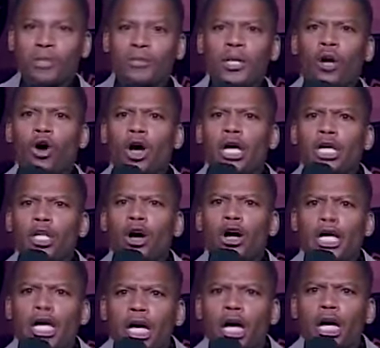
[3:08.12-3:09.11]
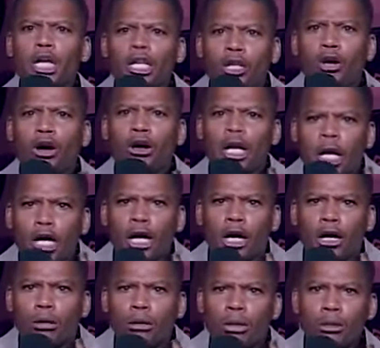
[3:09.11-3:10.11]
that was me going, he no here, he no
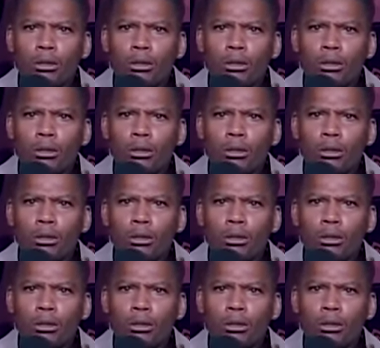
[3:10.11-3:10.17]
here.